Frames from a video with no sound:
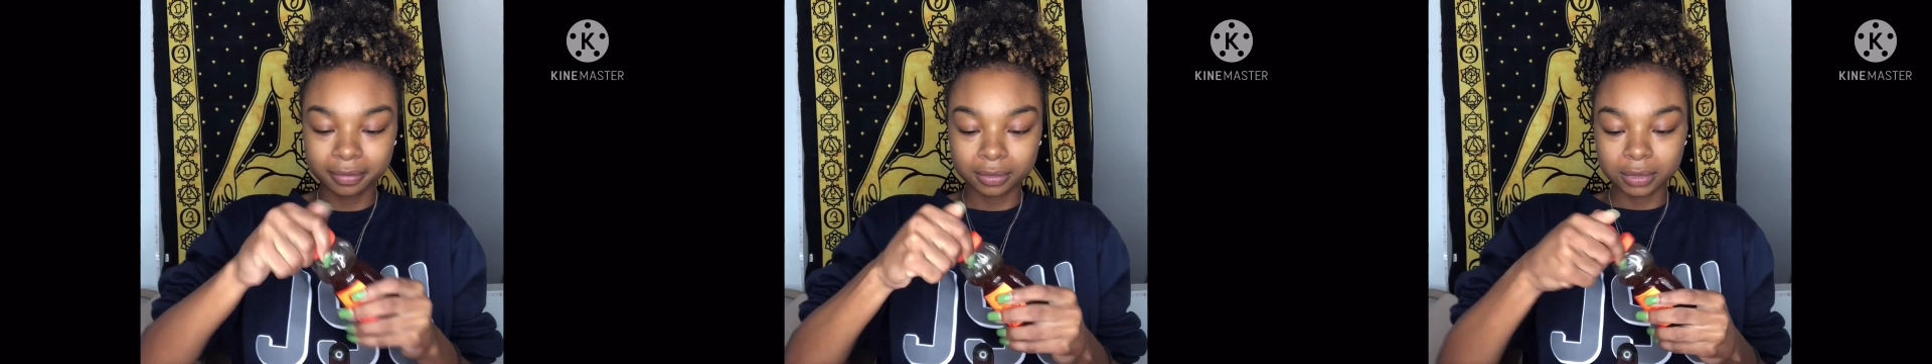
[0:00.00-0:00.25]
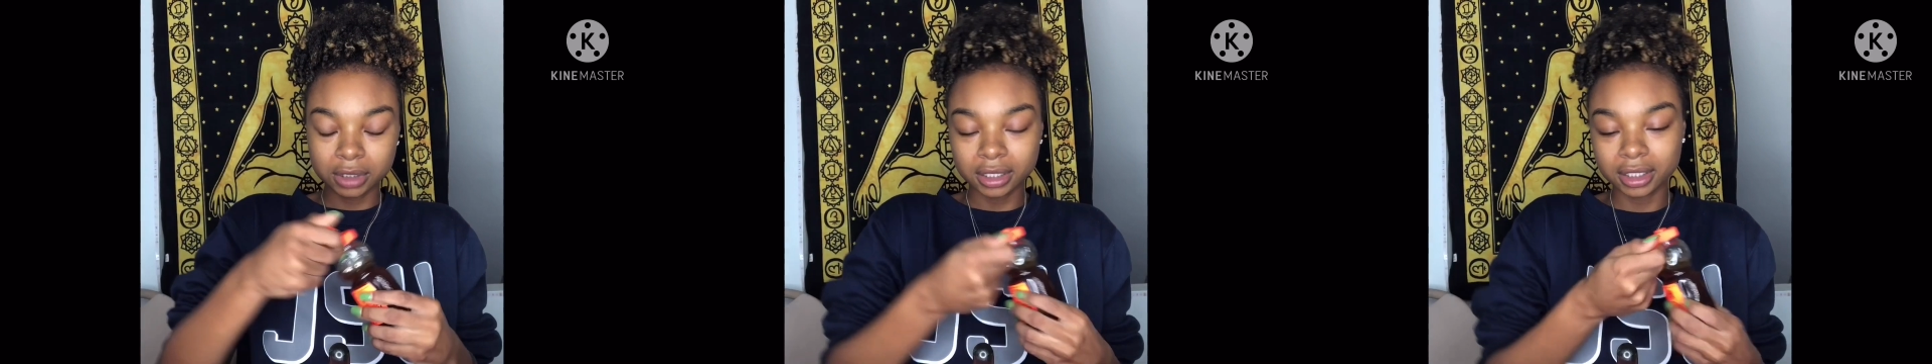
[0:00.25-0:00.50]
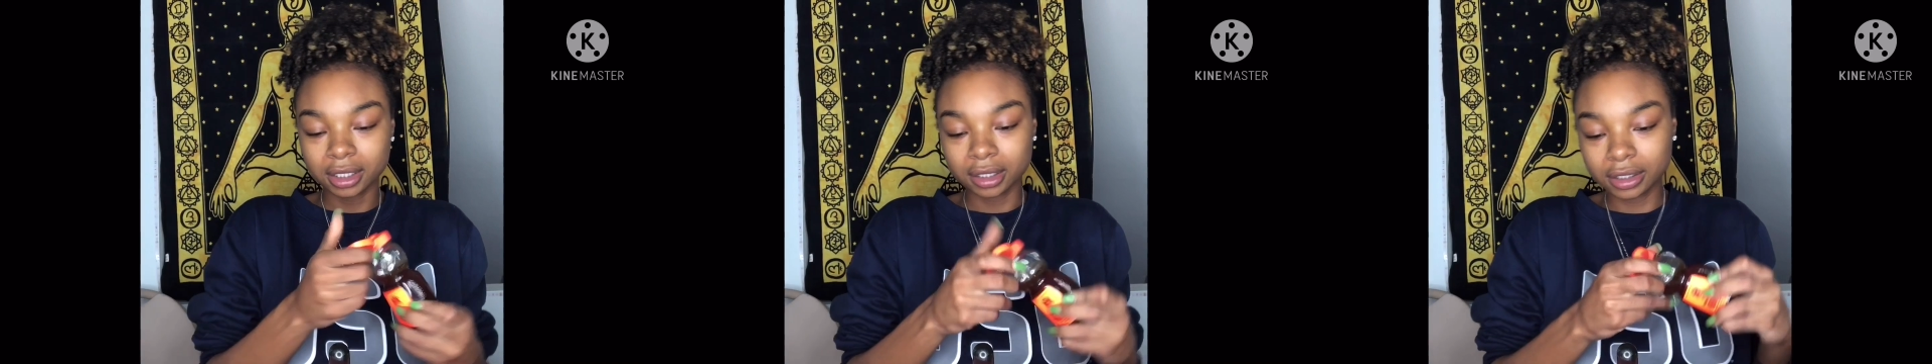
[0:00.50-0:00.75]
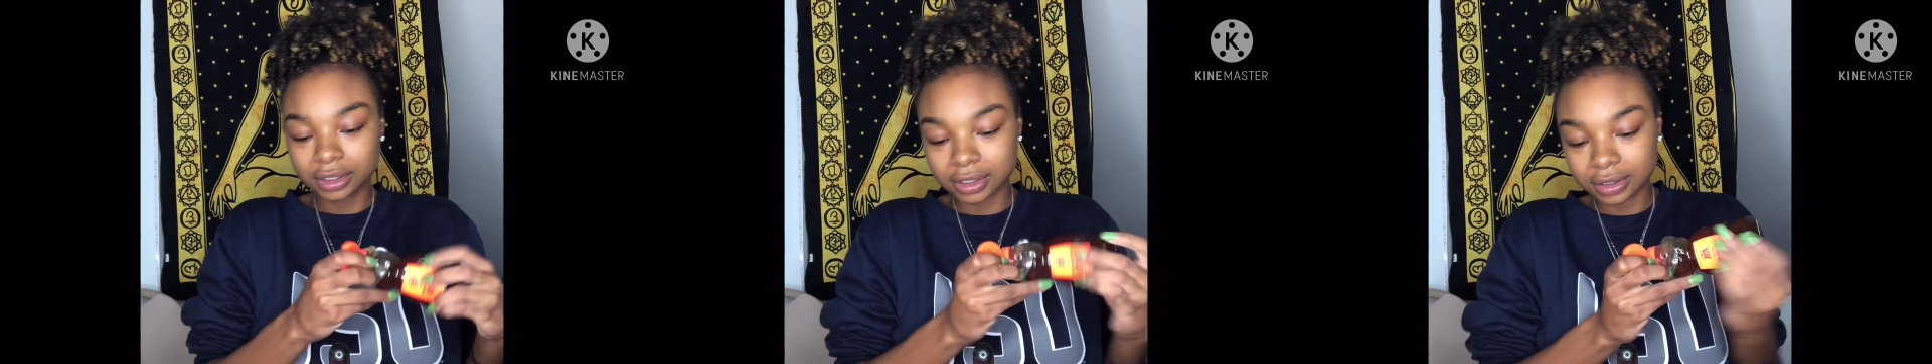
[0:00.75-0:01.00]
Now, the honey
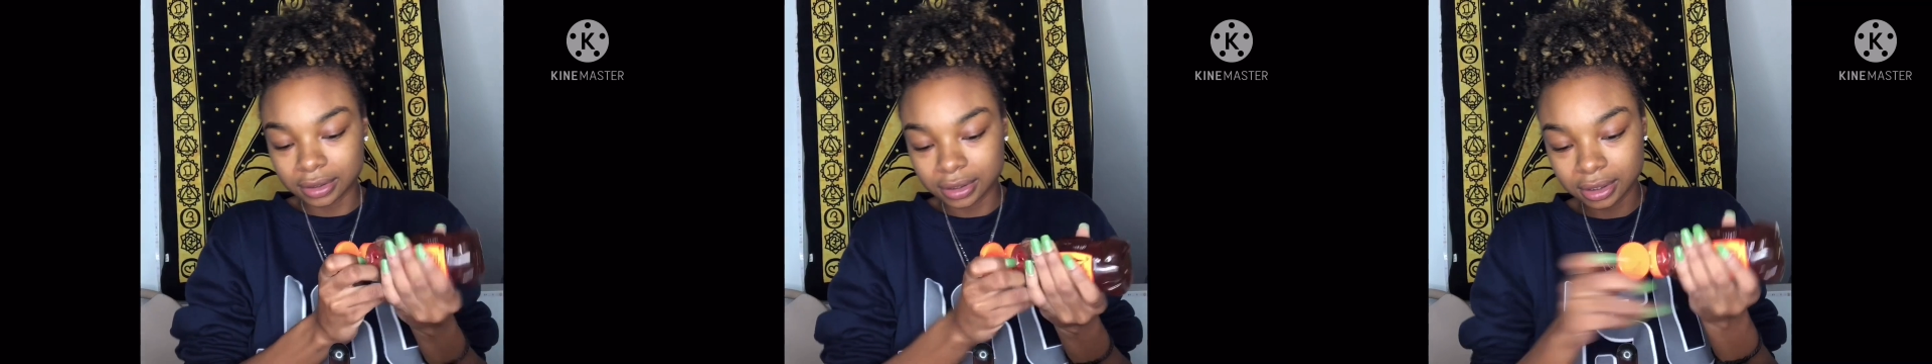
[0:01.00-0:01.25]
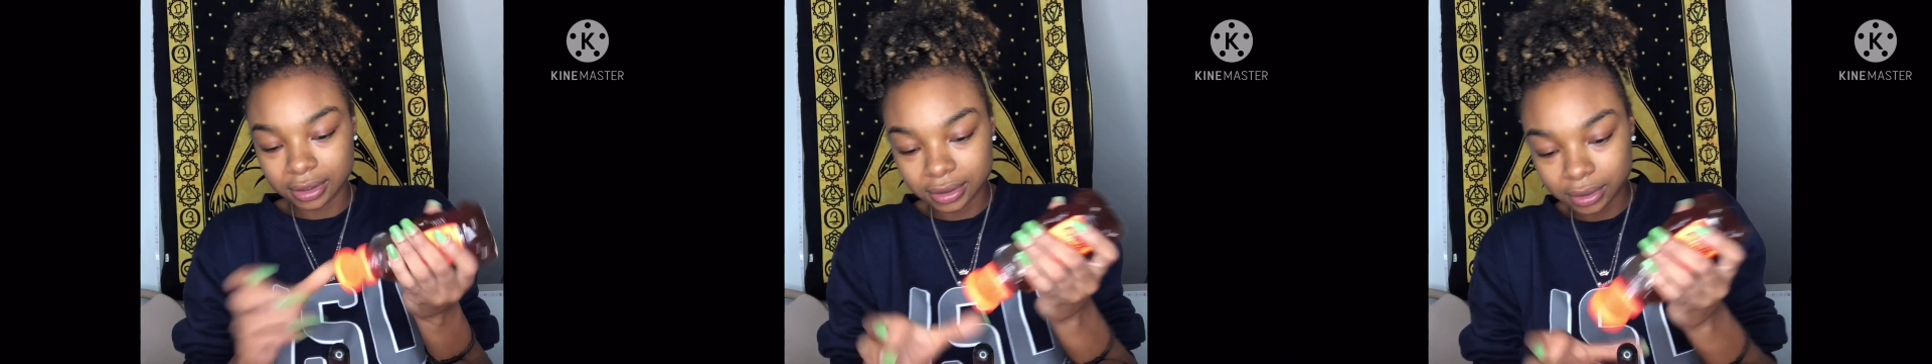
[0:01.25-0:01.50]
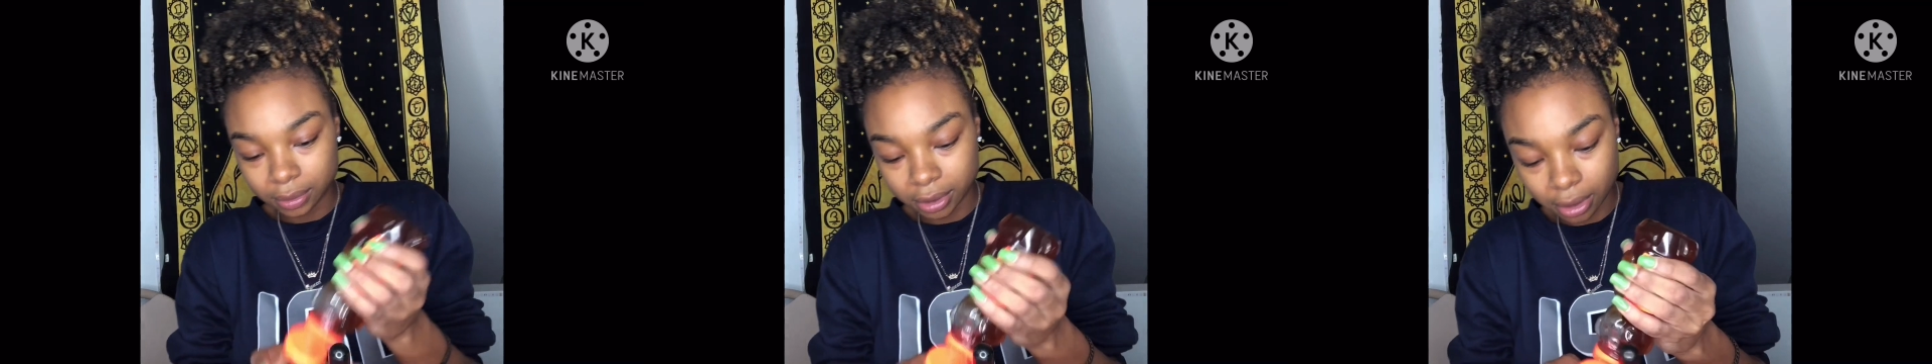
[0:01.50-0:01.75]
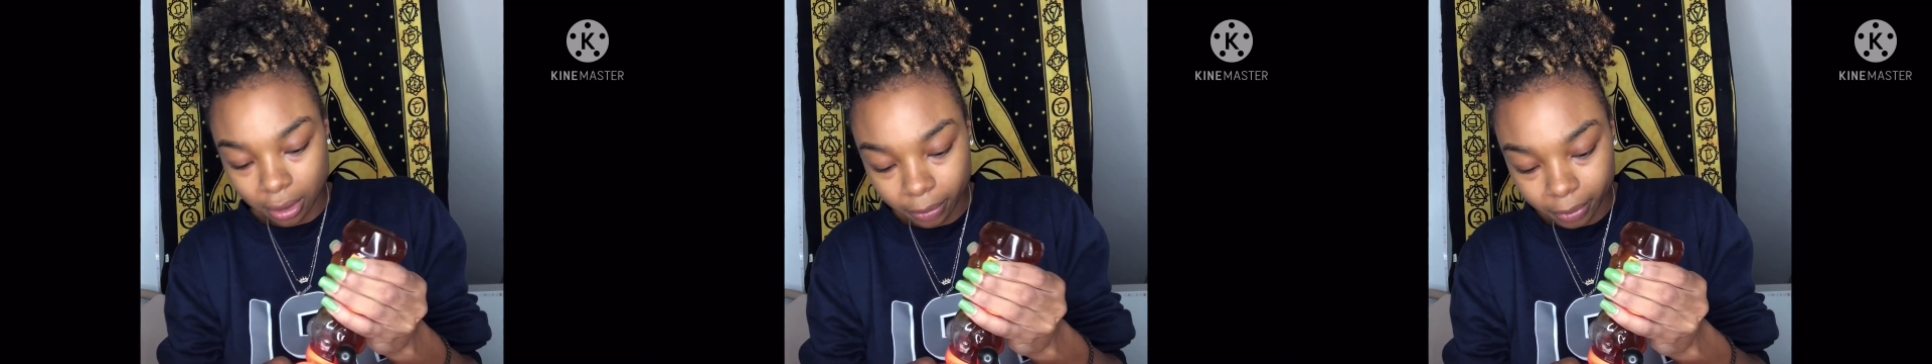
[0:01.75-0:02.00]
just assists with
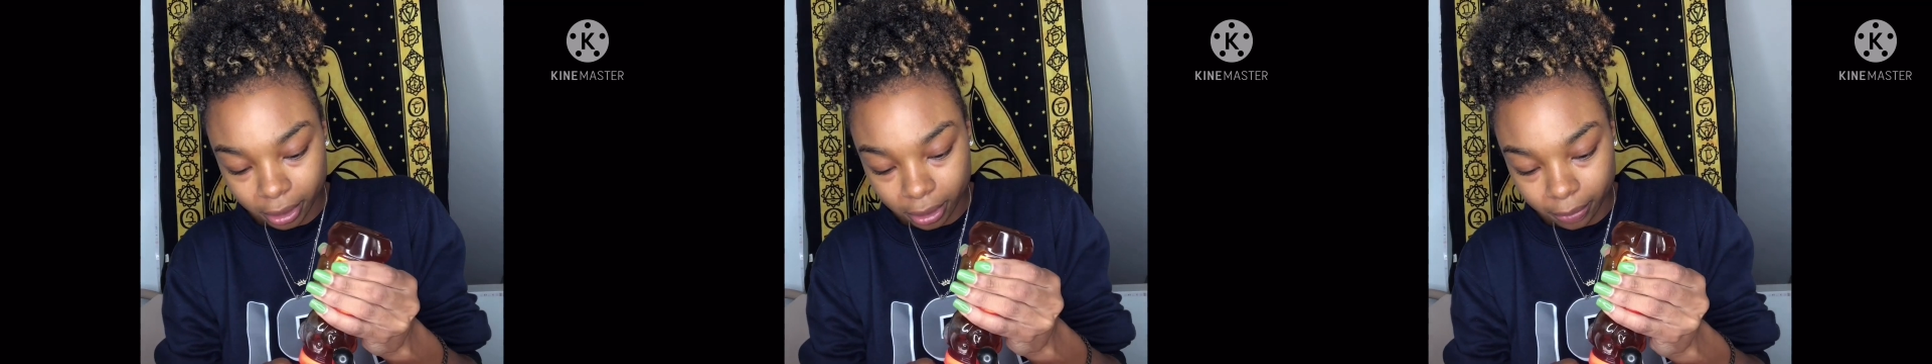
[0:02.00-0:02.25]
opening up